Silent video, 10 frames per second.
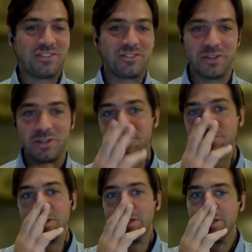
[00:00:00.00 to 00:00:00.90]
That's
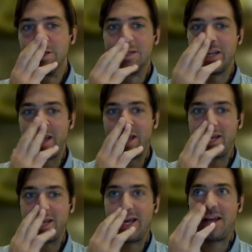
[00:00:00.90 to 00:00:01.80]
true.
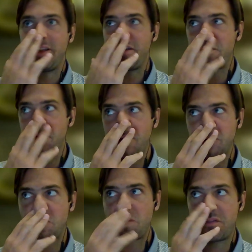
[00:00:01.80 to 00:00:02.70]
And if you're
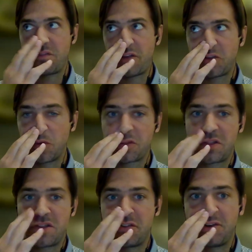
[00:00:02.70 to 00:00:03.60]
friends with me on
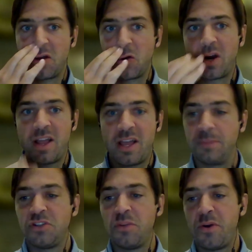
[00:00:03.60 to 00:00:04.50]
Facebook, then you should know where I
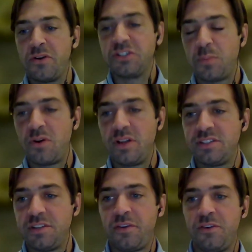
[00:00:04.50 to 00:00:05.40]
am. So bonus
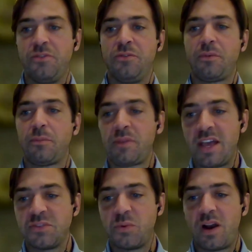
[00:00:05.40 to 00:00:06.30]
points if you
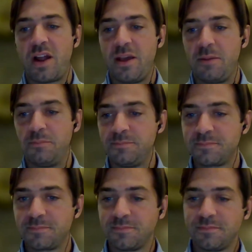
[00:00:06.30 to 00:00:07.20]
guess where I am.